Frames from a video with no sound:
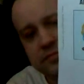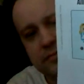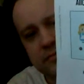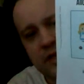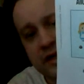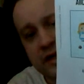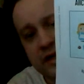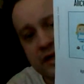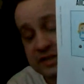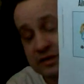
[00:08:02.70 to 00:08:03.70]
As you'll
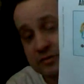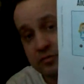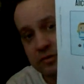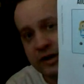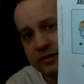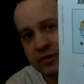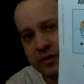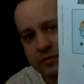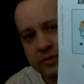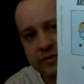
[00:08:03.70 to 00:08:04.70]
see later on through
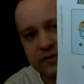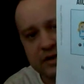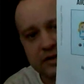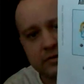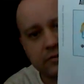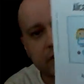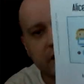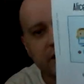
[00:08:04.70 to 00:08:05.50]
this video, I have